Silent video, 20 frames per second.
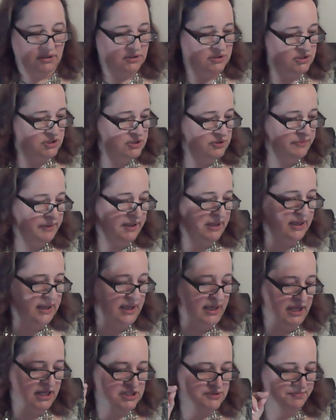doing
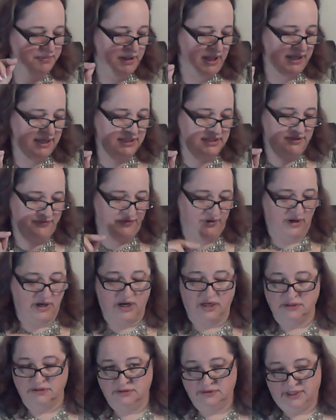each block a different
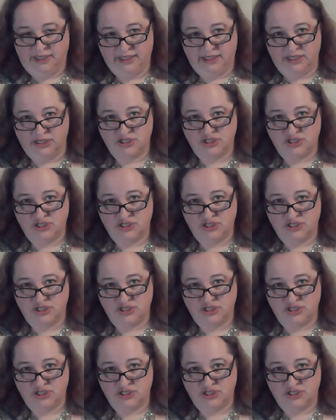color like it